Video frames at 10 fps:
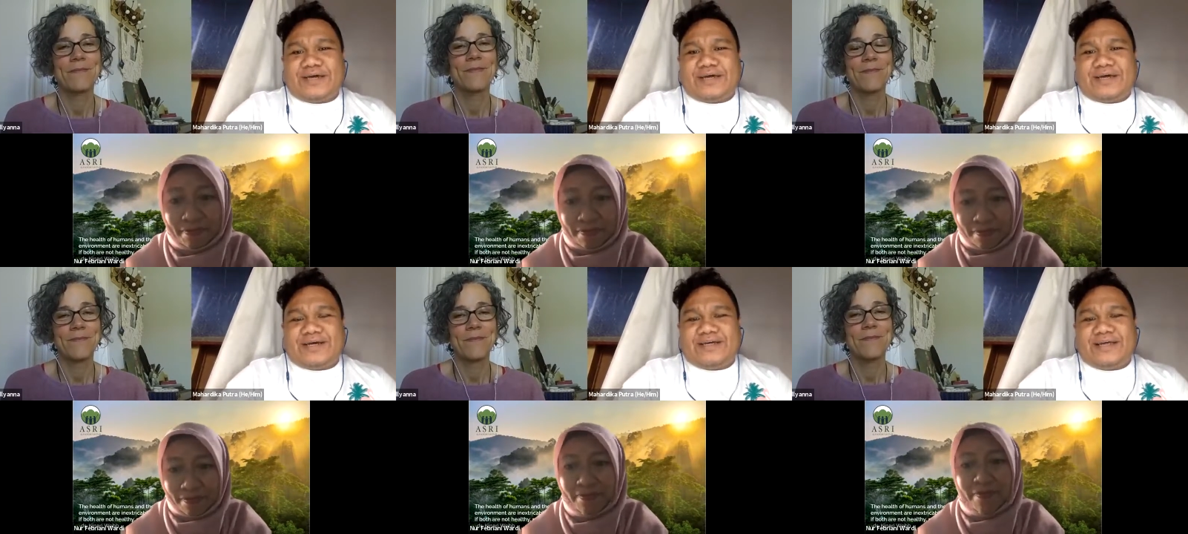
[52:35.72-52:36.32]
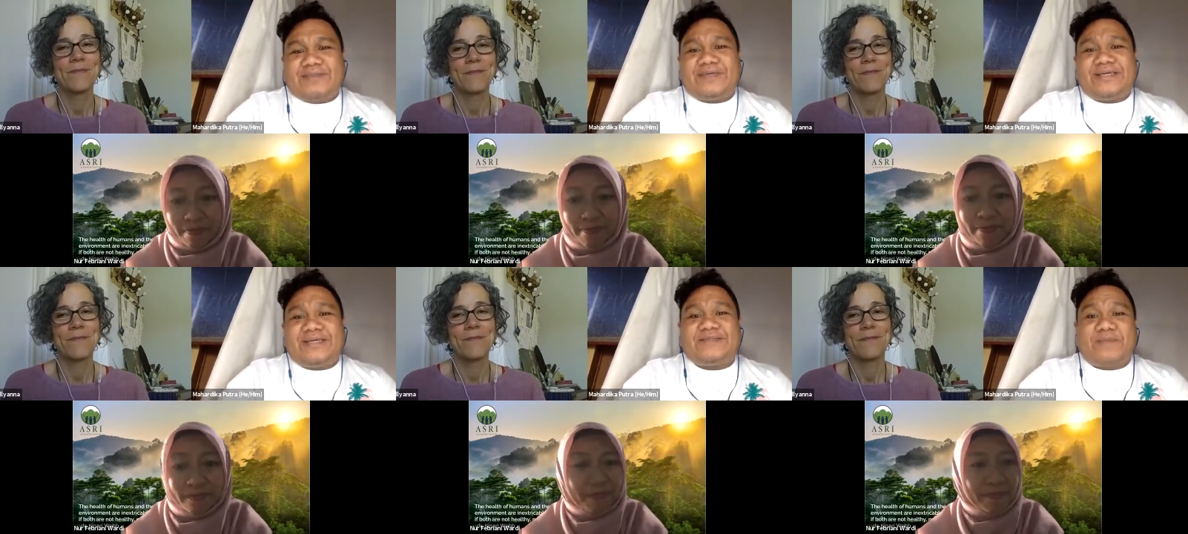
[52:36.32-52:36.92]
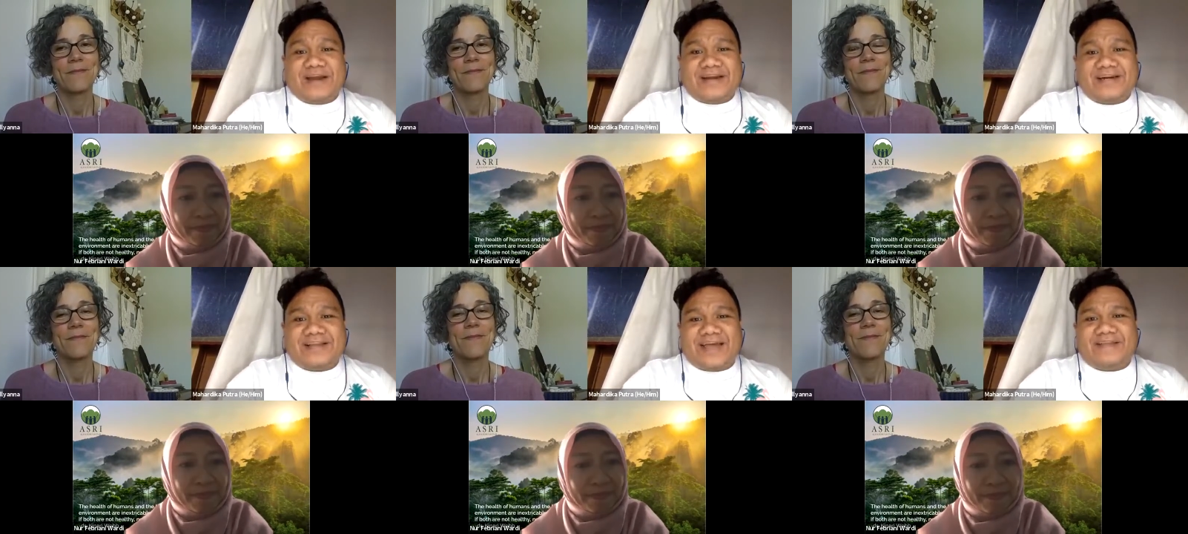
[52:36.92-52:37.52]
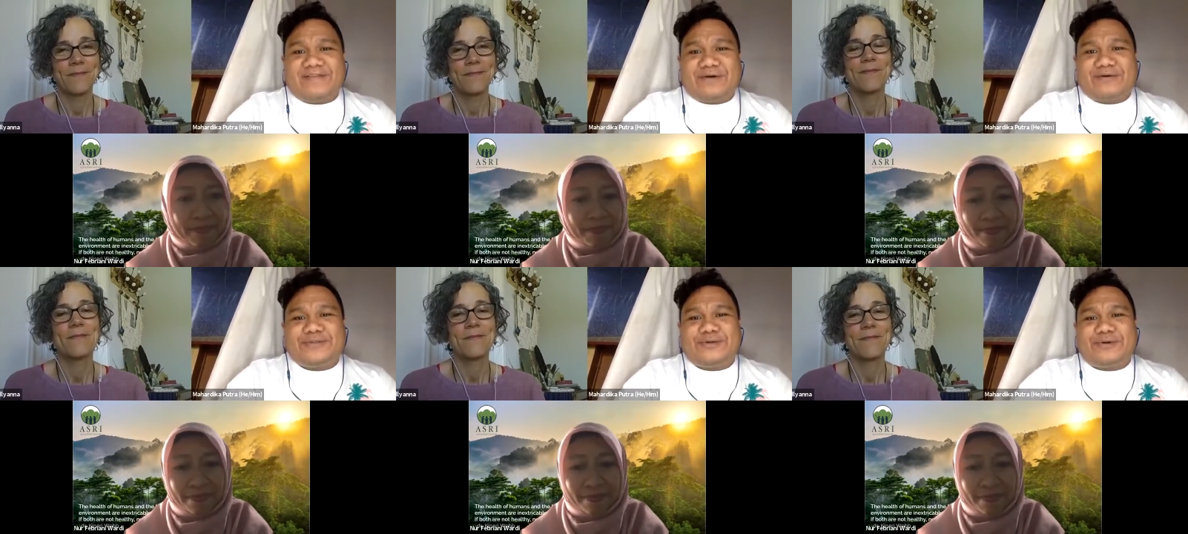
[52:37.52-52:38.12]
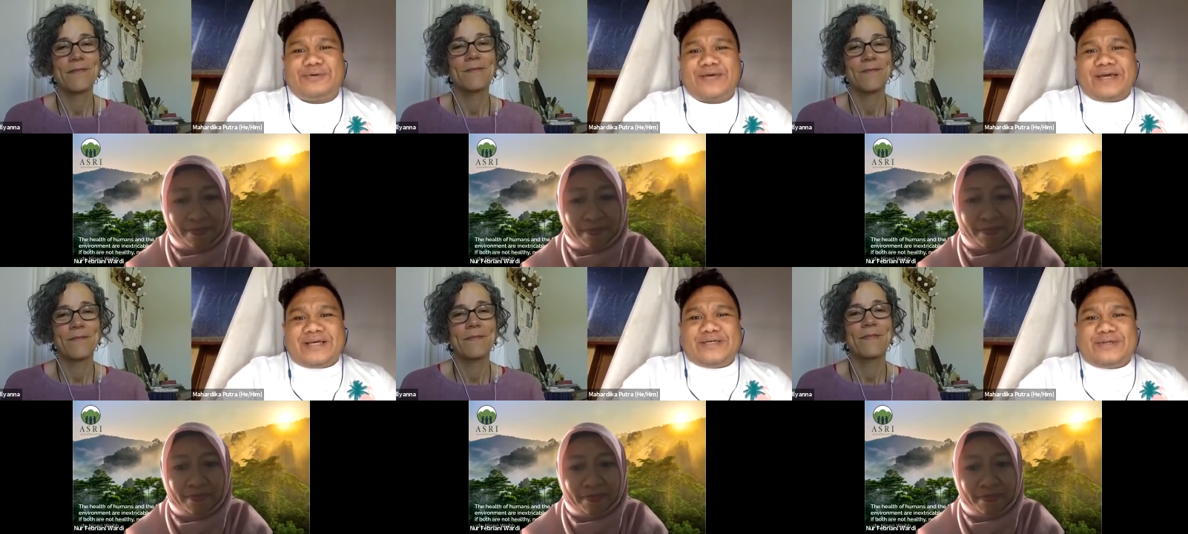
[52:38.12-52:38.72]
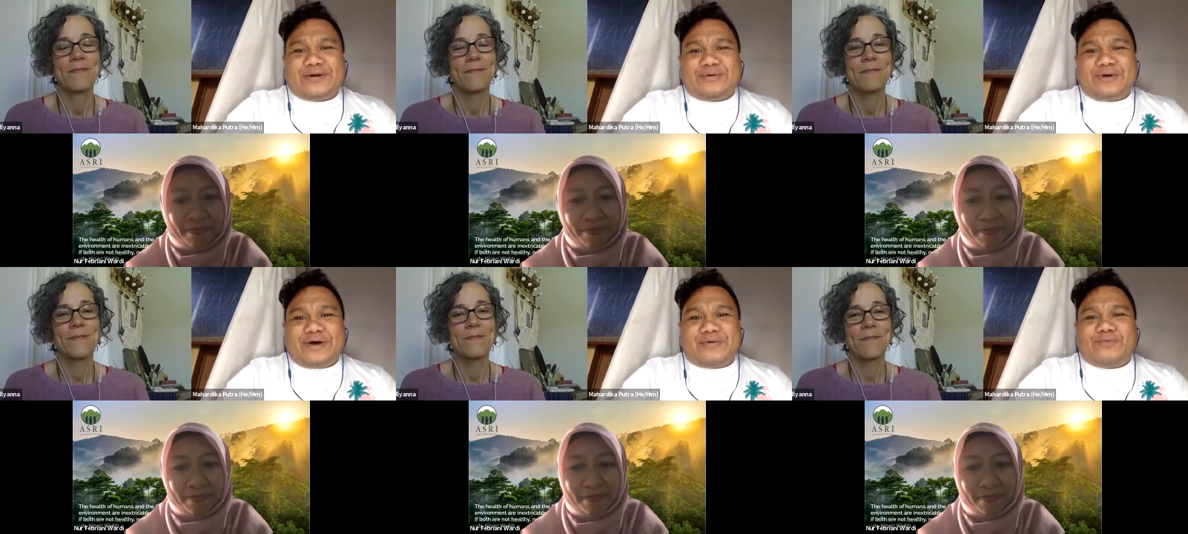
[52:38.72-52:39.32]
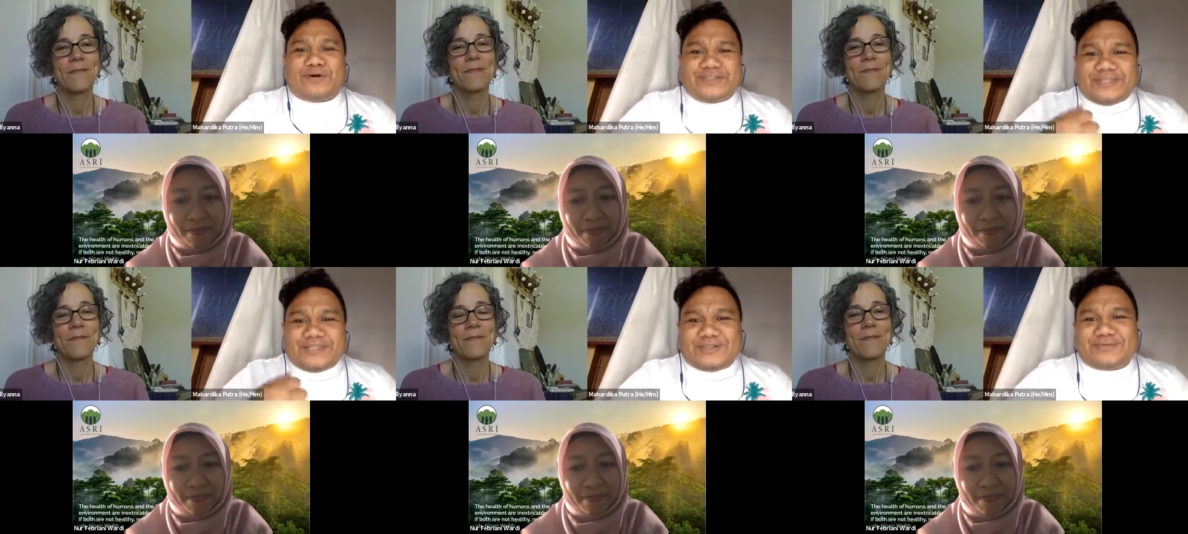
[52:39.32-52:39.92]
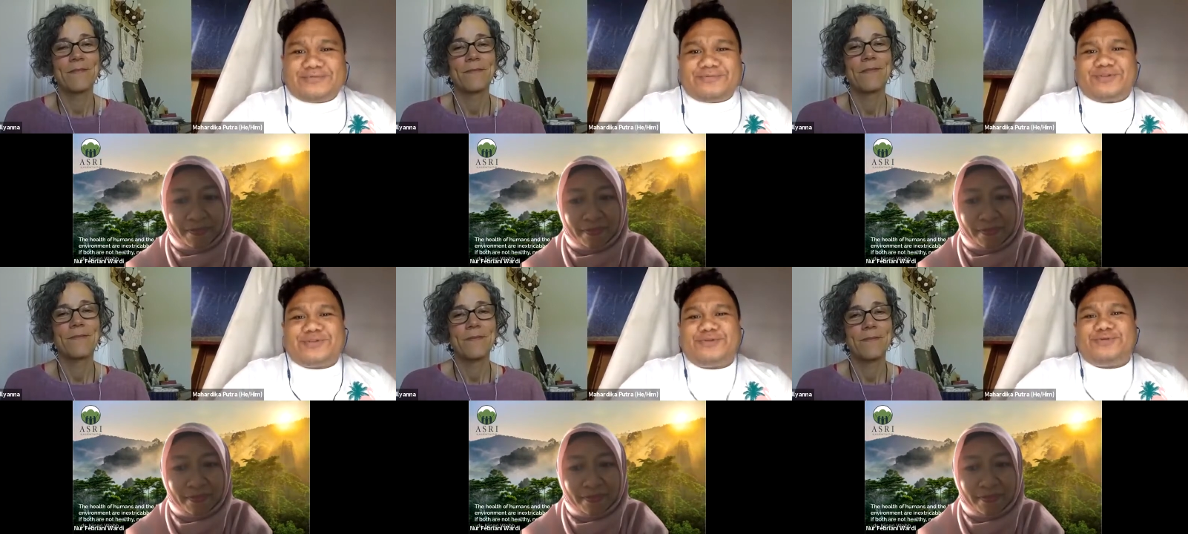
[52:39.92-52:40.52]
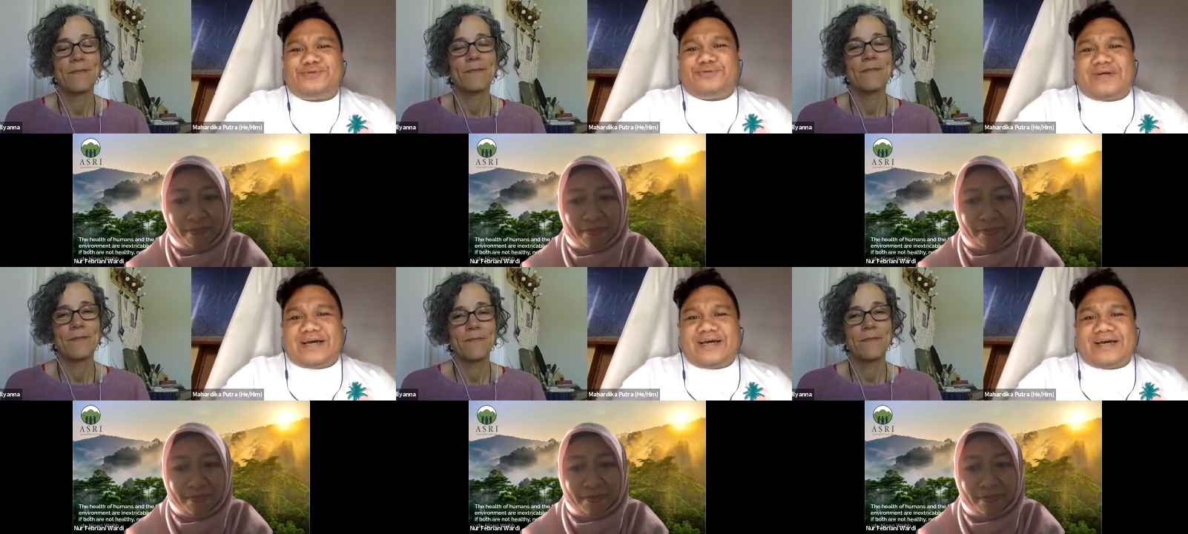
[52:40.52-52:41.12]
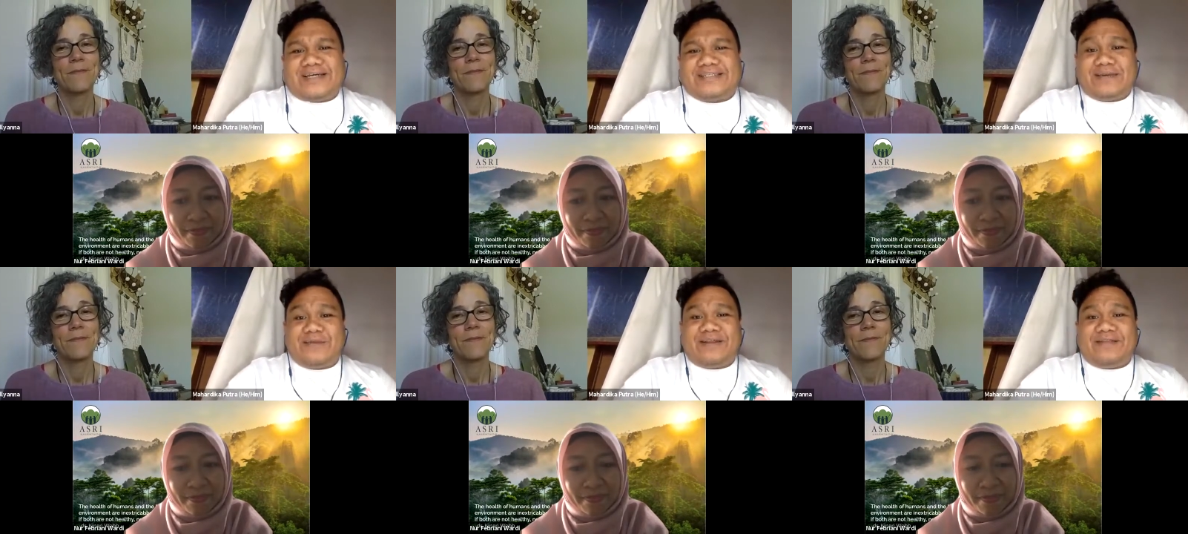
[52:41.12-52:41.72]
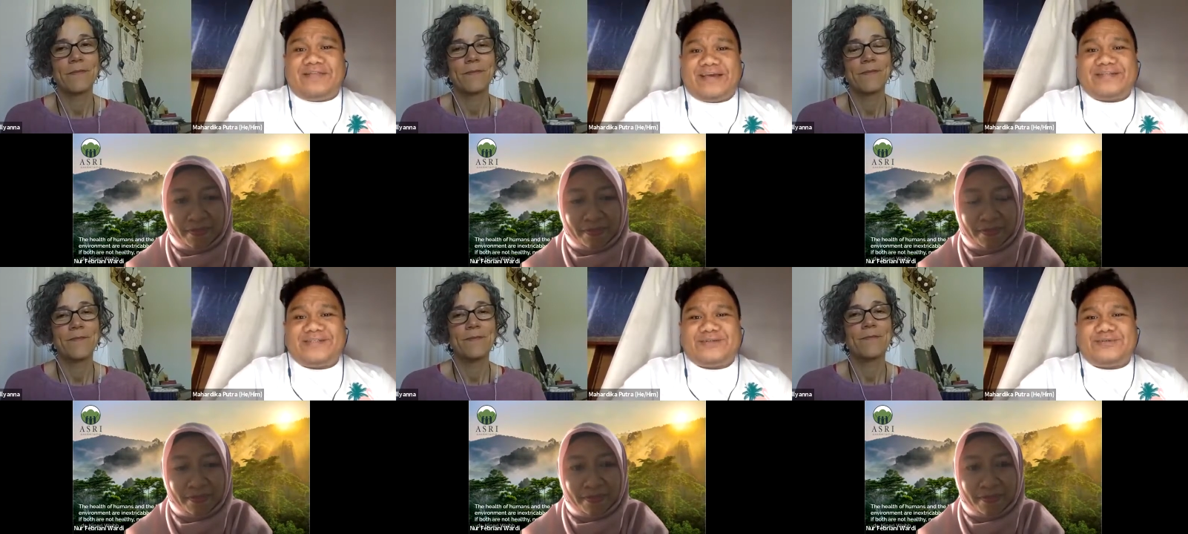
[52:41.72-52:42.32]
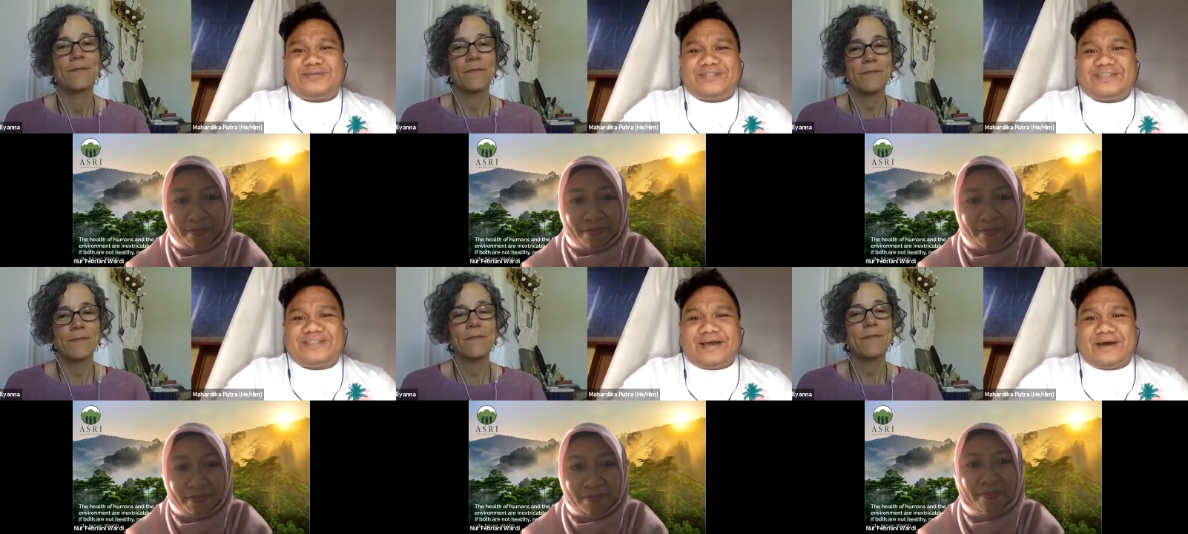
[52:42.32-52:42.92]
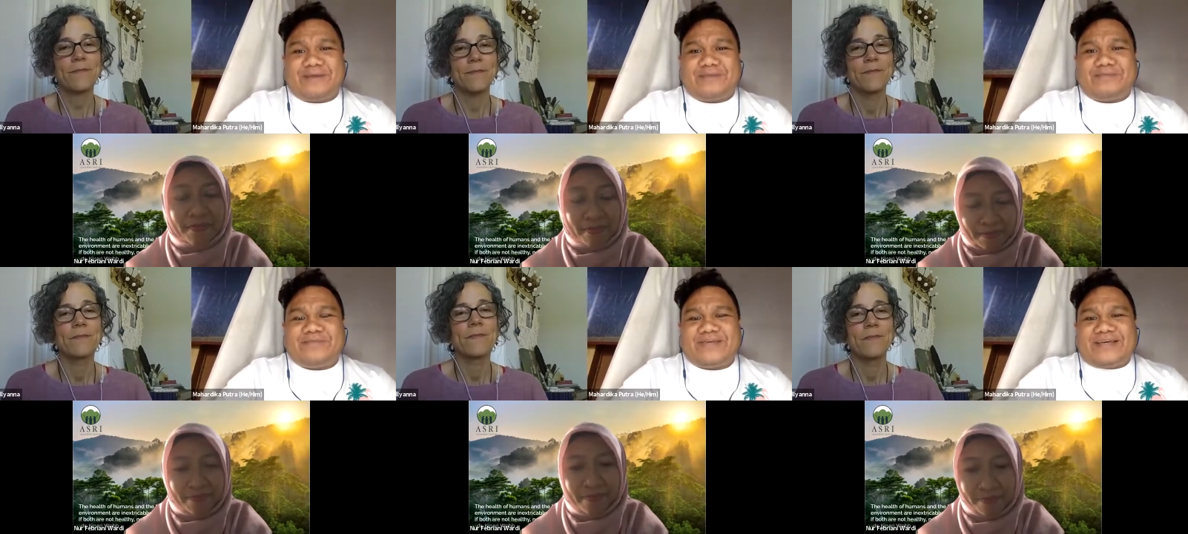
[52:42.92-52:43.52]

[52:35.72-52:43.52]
Speaker 1: uh, can be inspired and also you know uh, wanting to to do uh, similar things towards um,